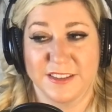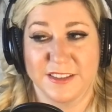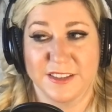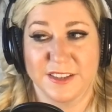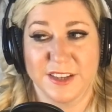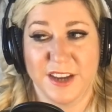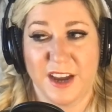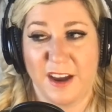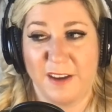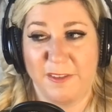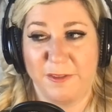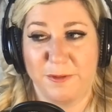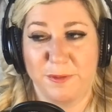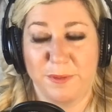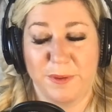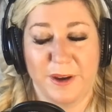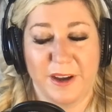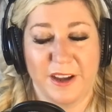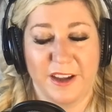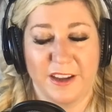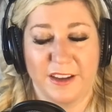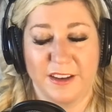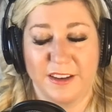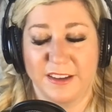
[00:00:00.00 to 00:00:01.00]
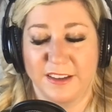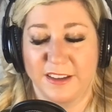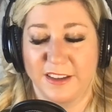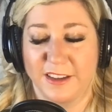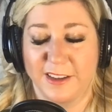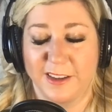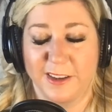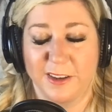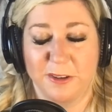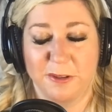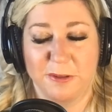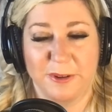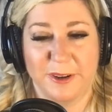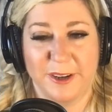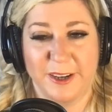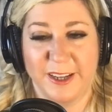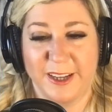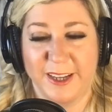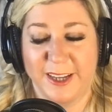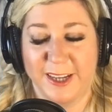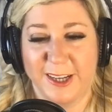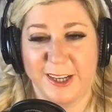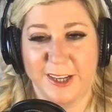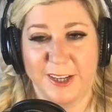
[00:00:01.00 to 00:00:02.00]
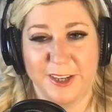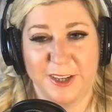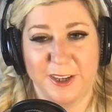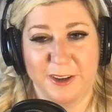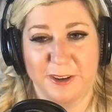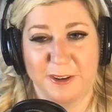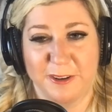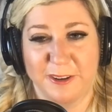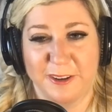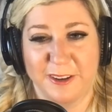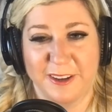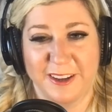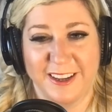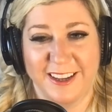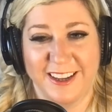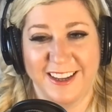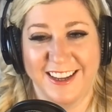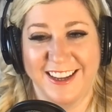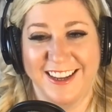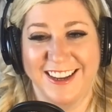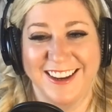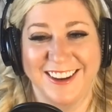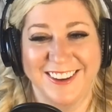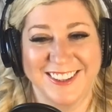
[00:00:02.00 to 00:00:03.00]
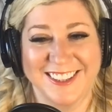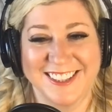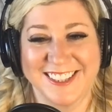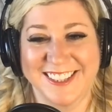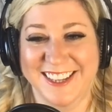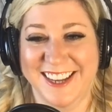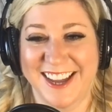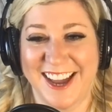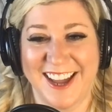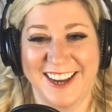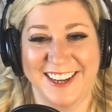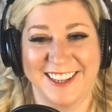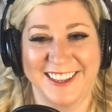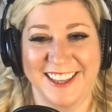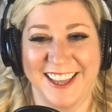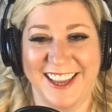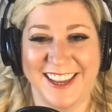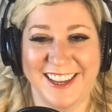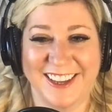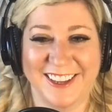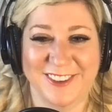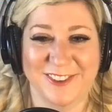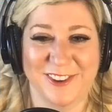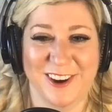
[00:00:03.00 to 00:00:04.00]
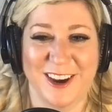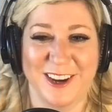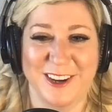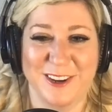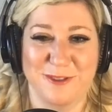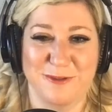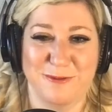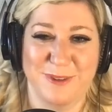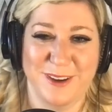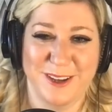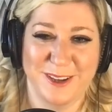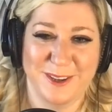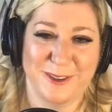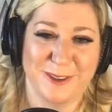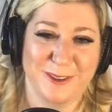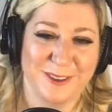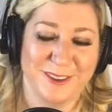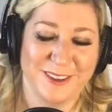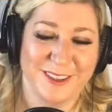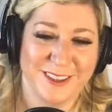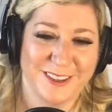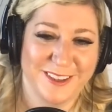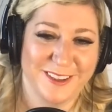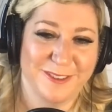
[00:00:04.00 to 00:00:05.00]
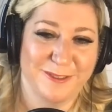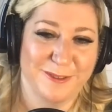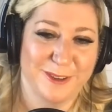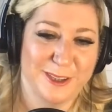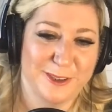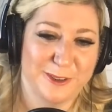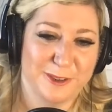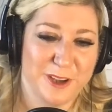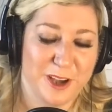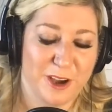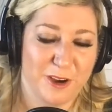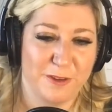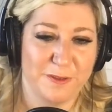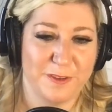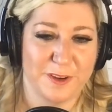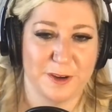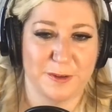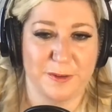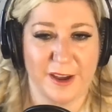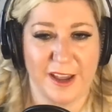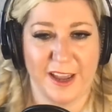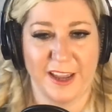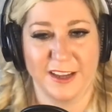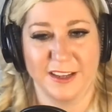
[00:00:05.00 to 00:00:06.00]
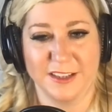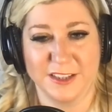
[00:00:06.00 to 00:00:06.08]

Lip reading: tough, but what are you gonna do? It's like kind of like trying to will COVID away.